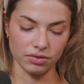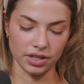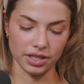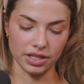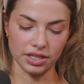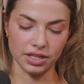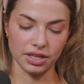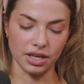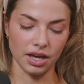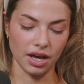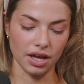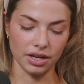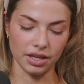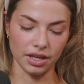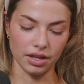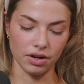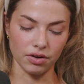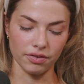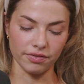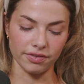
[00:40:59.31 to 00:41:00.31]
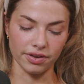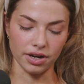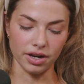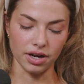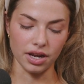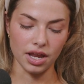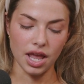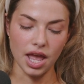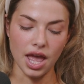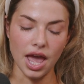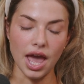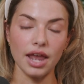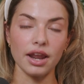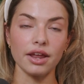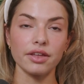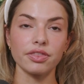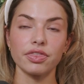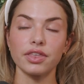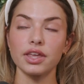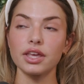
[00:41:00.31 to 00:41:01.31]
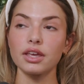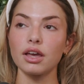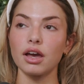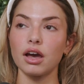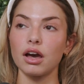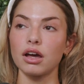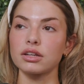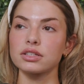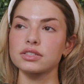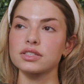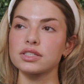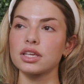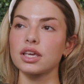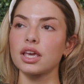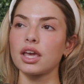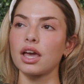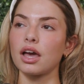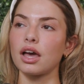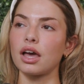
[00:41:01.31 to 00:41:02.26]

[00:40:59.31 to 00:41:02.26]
like you got to get over. And I think honestly,